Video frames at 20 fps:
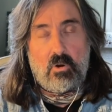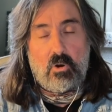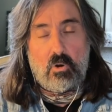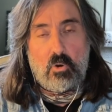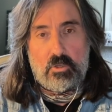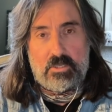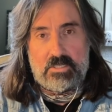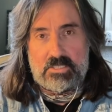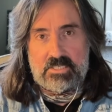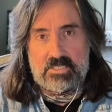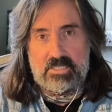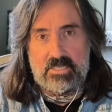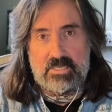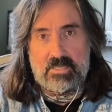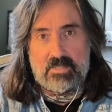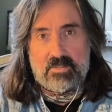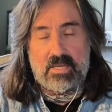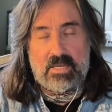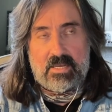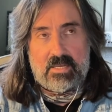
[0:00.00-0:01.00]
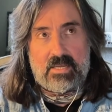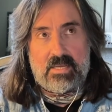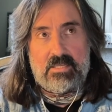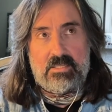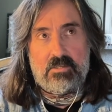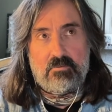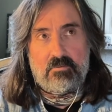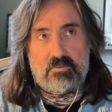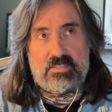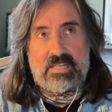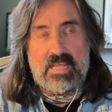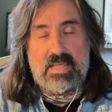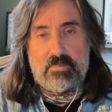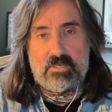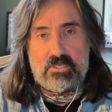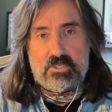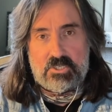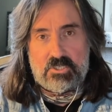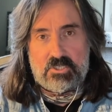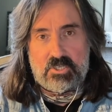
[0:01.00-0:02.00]
honesty, that kind of
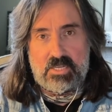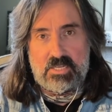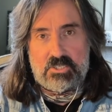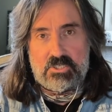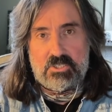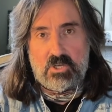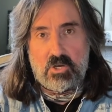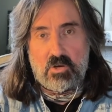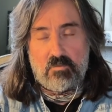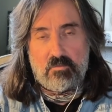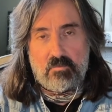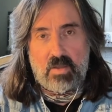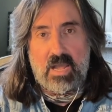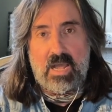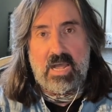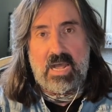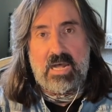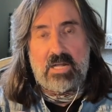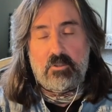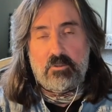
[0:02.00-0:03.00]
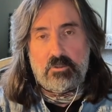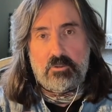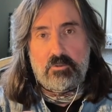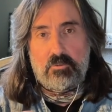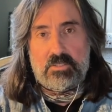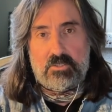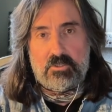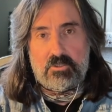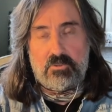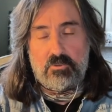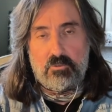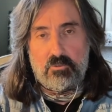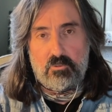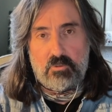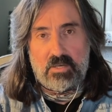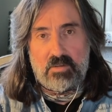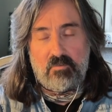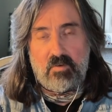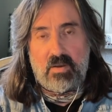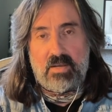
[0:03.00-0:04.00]
demonstration of I'll do it
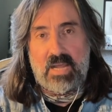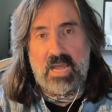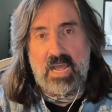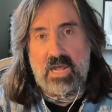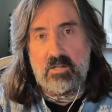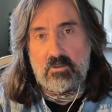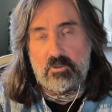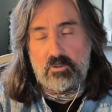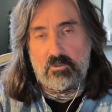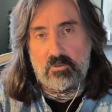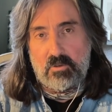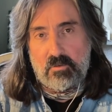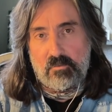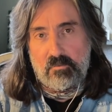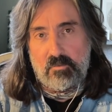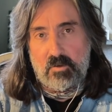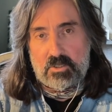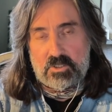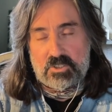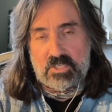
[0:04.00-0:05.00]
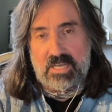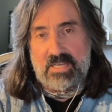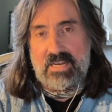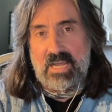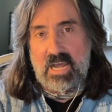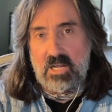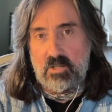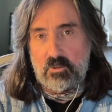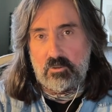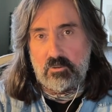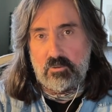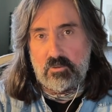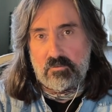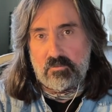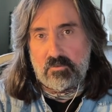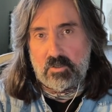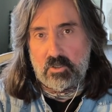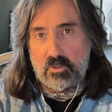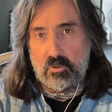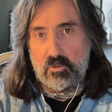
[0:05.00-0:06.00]
too, in fact, I'll do it first and I'll do it
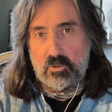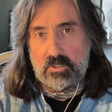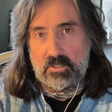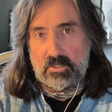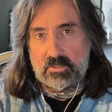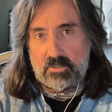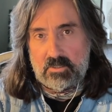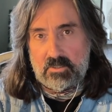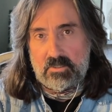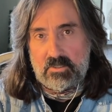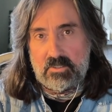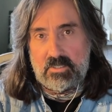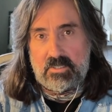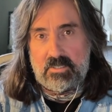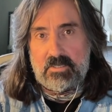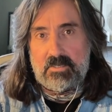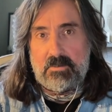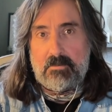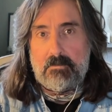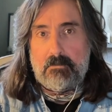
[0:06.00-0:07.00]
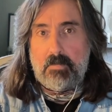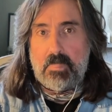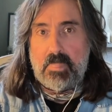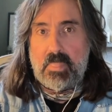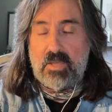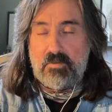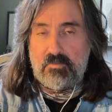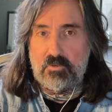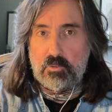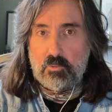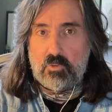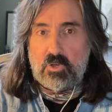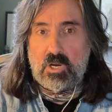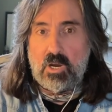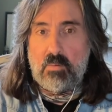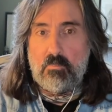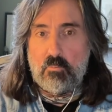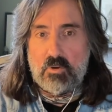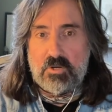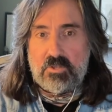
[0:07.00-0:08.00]
for longer, if you'll
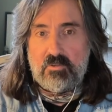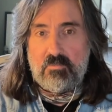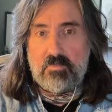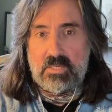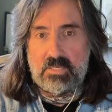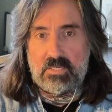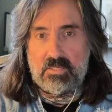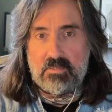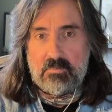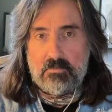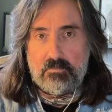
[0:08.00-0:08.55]
come with me